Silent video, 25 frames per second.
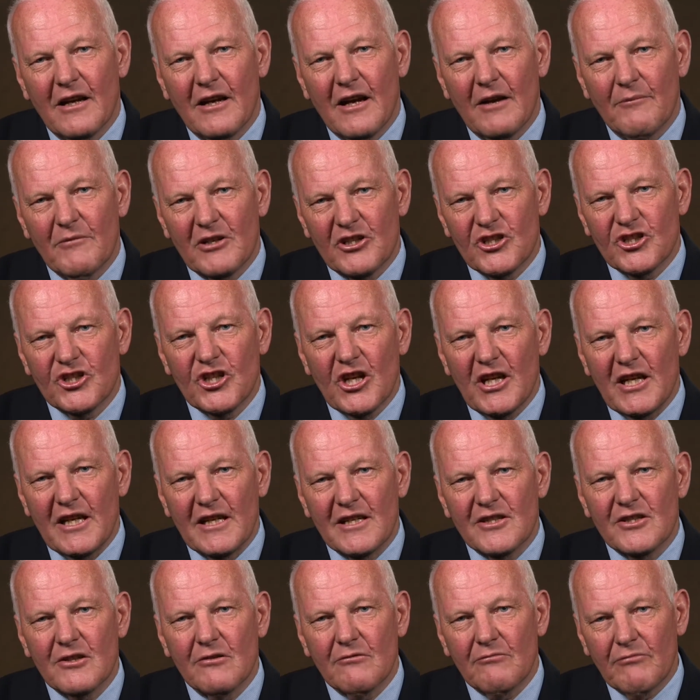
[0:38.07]

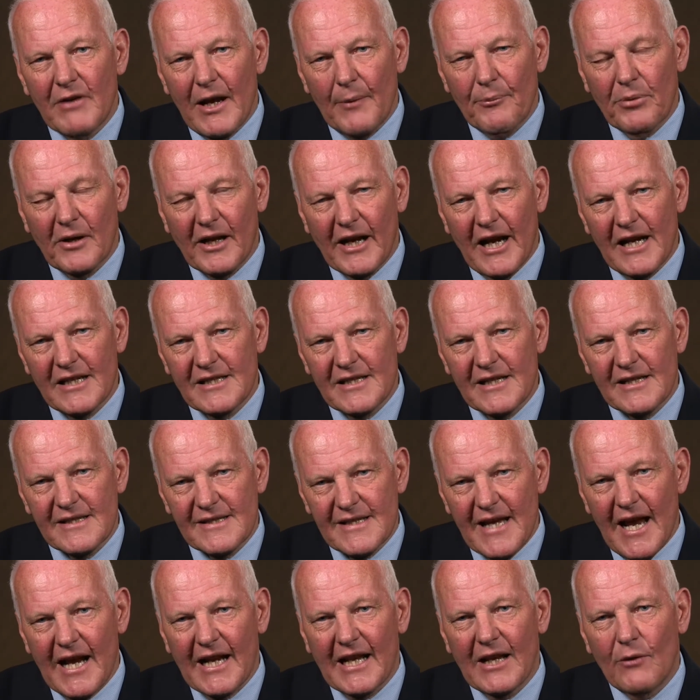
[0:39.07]
machine to replicate
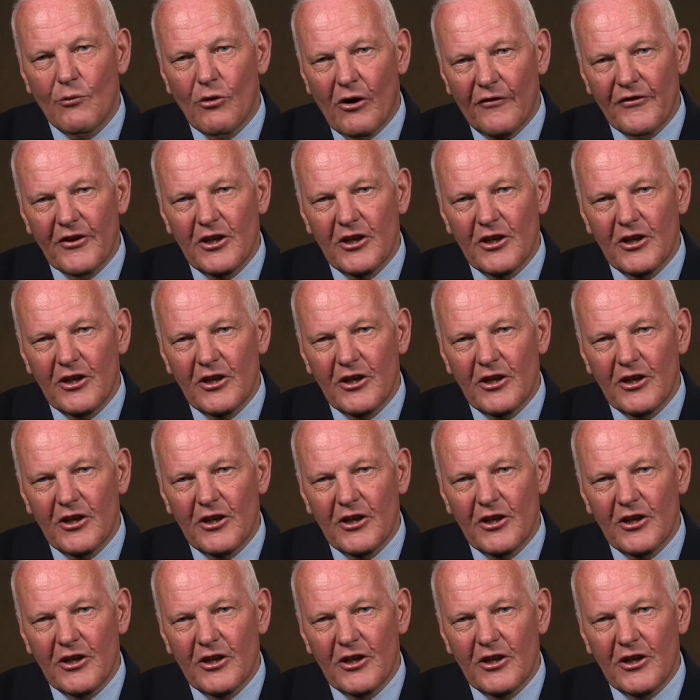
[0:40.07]
exactly what